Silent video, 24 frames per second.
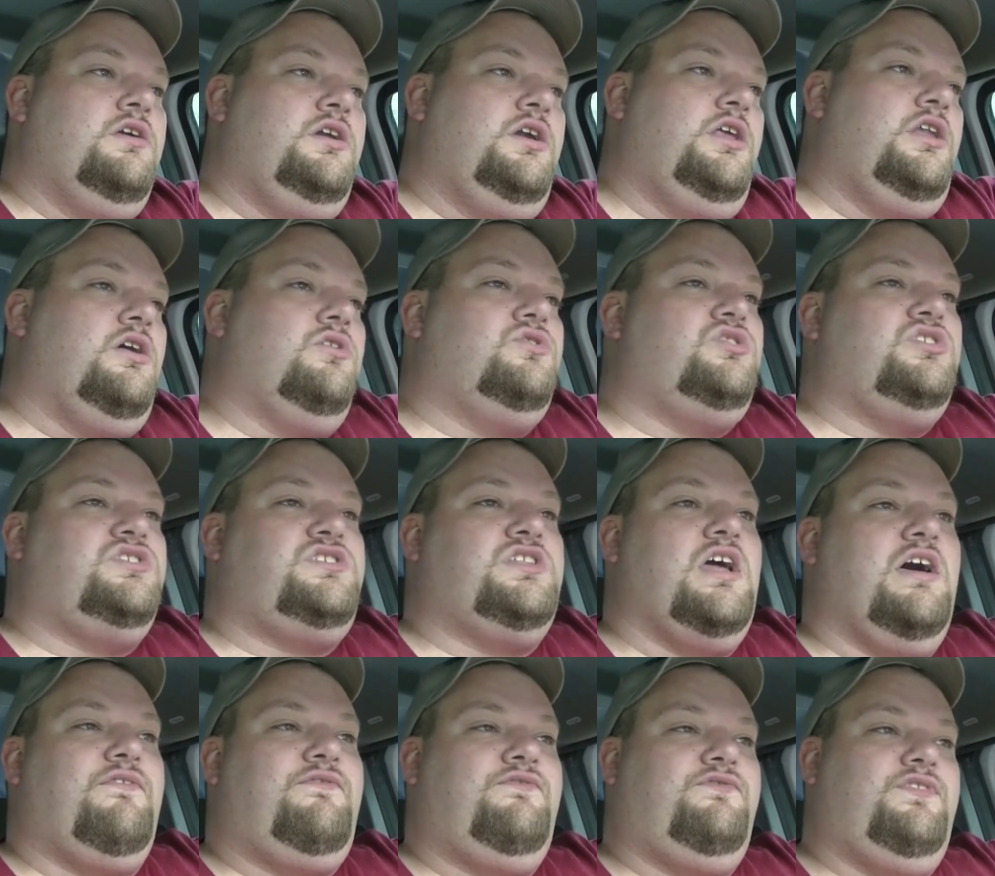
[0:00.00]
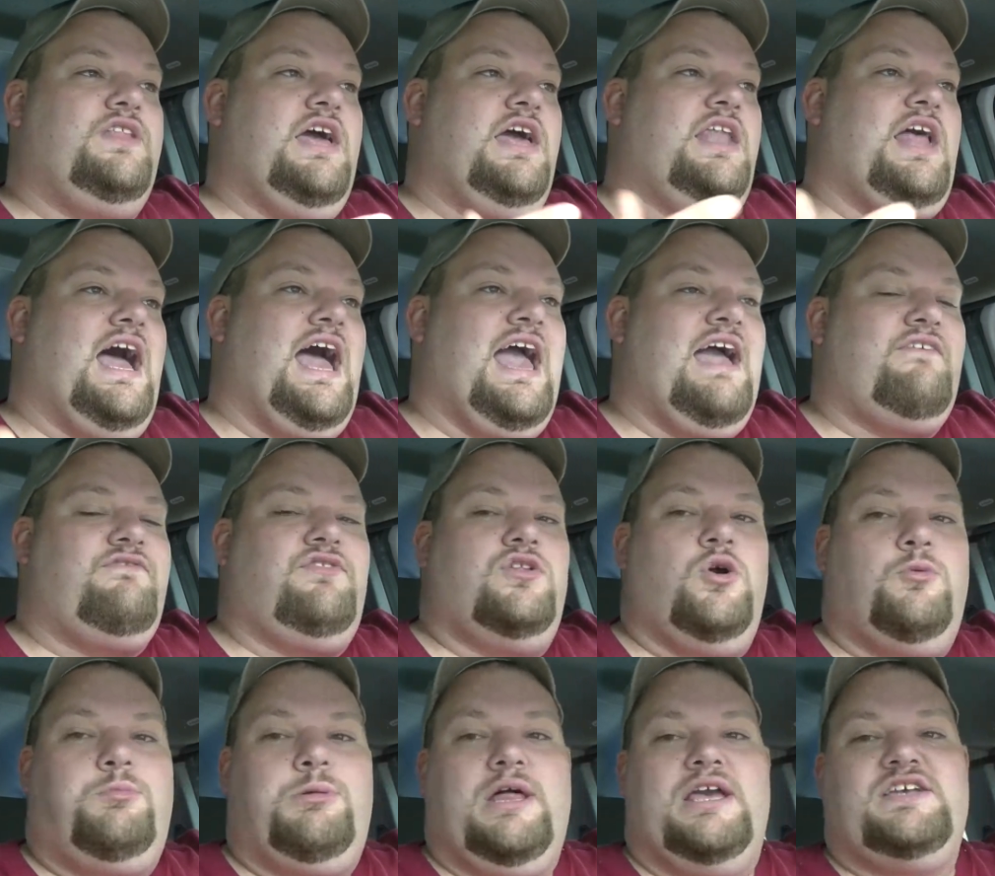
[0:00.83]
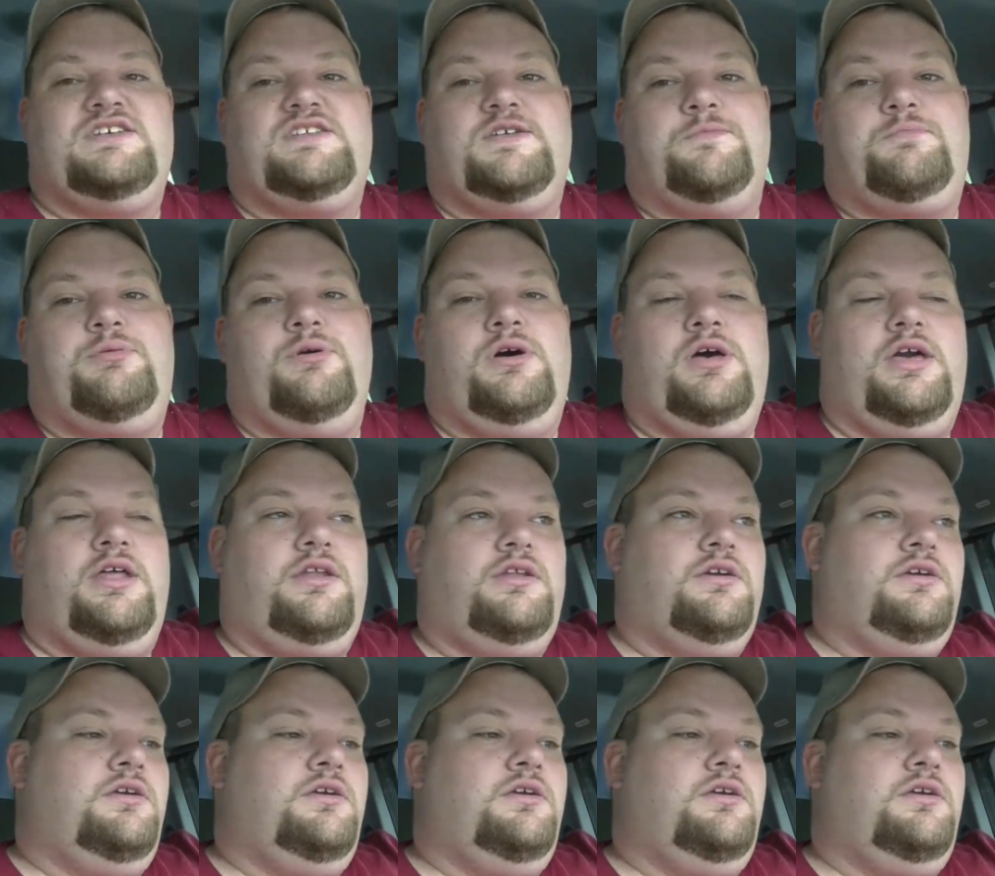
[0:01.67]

you know, just stuff that I have no place to put.